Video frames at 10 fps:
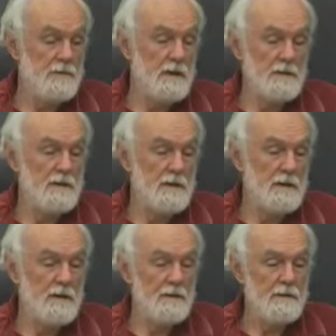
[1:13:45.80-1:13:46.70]
Which then
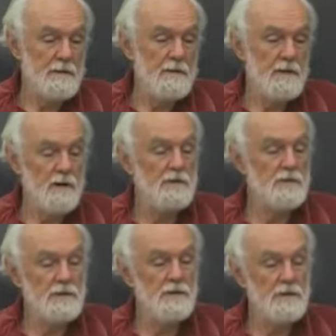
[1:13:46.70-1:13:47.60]
uh,
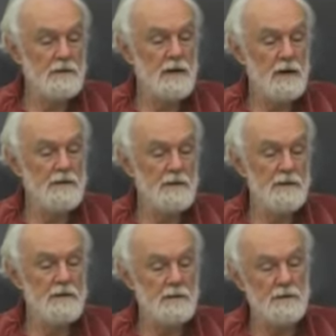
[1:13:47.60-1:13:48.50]
goes to his
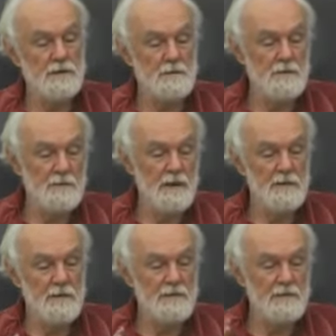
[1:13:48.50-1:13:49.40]
idea, which
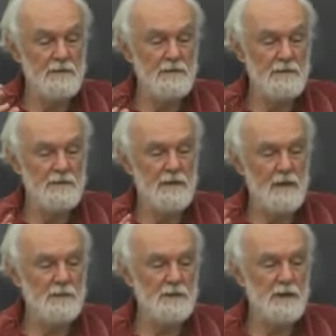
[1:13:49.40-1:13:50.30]
maybe
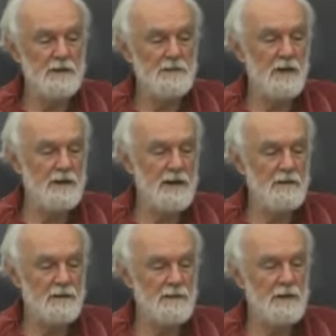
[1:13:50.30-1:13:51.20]
our perspective right now
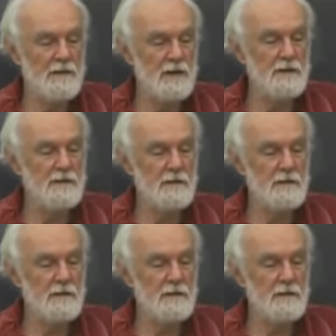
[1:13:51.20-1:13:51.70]
looks a bit crazy.